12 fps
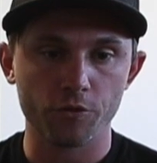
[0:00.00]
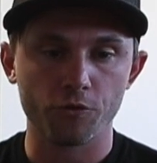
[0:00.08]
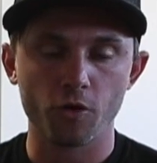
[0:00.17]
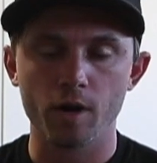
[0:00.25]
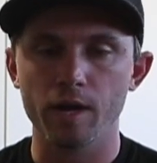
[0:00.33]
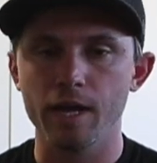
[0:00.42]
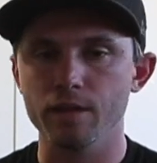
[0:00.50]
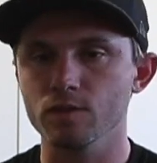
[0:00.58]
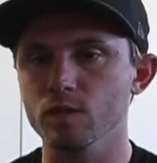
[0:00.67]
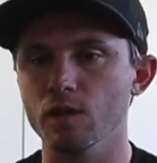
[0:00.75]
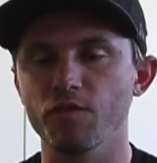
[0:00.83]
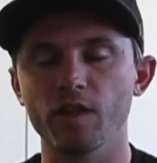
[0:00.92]
the front
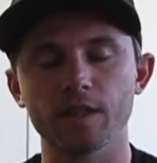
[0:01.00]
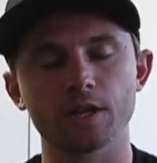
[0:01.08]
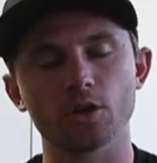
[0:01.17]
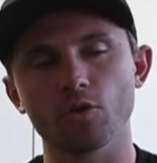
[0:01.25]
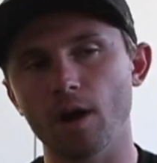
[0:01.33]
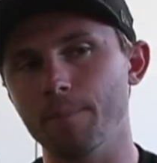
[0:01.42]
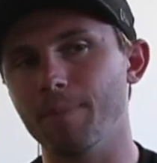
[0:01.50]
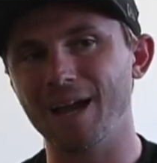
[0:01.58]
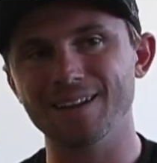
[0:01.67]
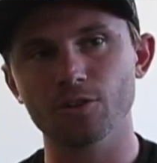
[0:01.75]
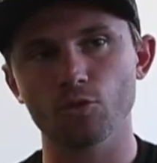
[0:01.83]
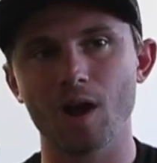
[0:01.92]
end. So it felt like a great
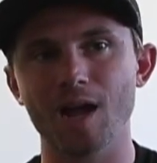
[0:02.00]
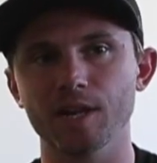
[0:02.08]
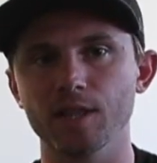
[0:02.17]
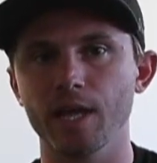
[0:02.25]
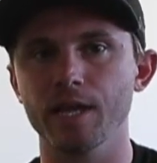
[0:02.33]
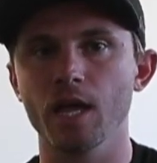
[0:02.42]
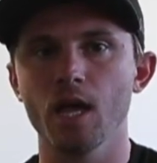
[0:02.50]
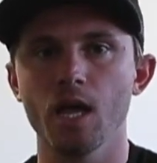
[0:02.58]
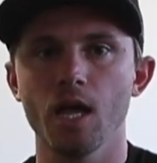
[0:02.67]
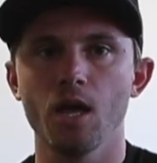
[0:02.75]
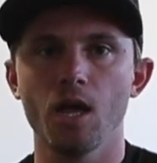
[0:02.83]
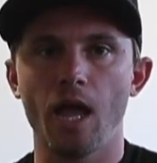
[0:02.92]
bike to ride at like
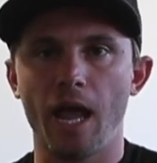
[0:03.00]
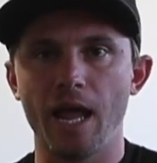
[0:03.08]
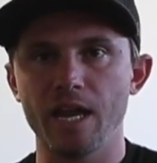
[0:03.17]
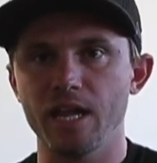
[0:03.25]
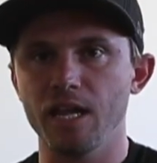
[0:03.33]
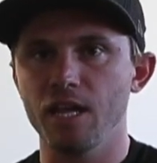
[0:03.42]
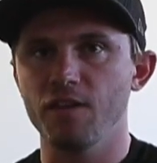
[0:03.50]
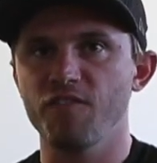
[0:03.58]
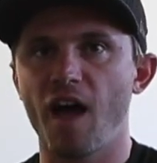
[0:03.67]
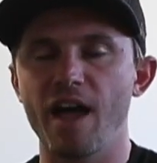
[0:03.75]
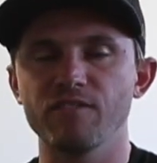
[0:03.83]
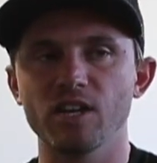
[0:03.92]

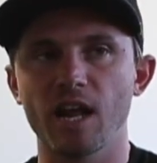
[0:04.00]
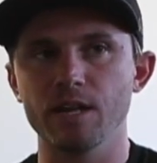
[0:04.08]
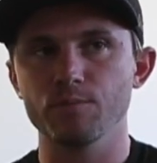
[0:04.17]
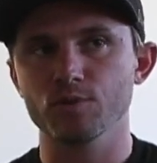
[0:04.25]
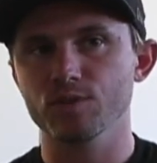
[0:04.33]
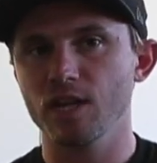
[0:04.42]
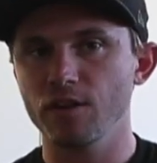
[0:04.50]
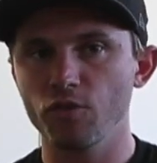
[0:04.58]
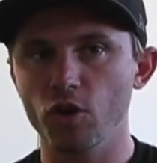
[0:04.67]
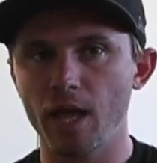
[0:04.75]
85 to 90% of your